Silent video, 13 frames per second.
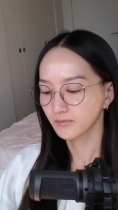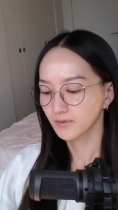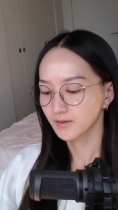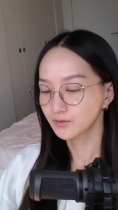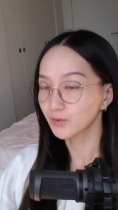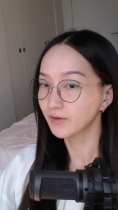
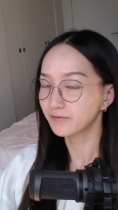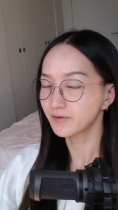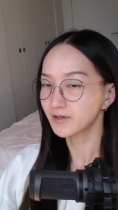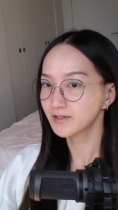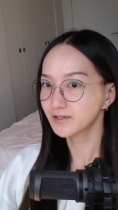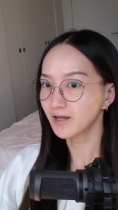So I
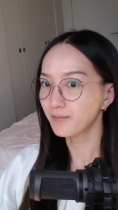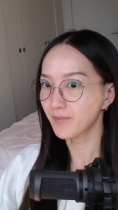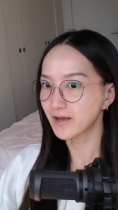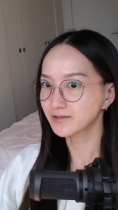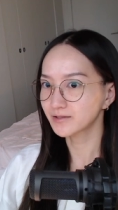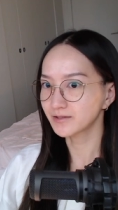finished at
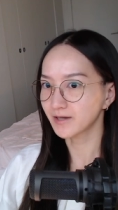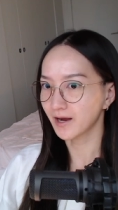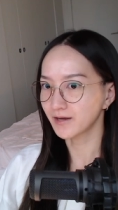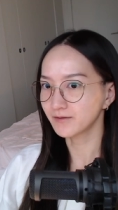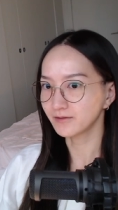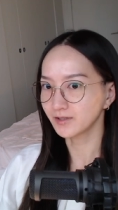Master
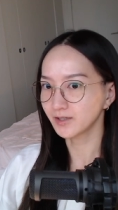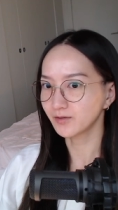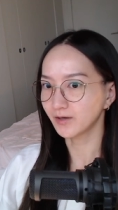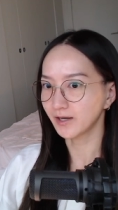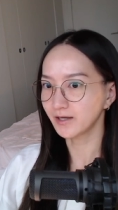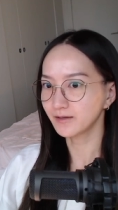9, really
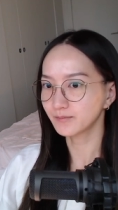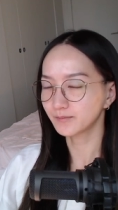great.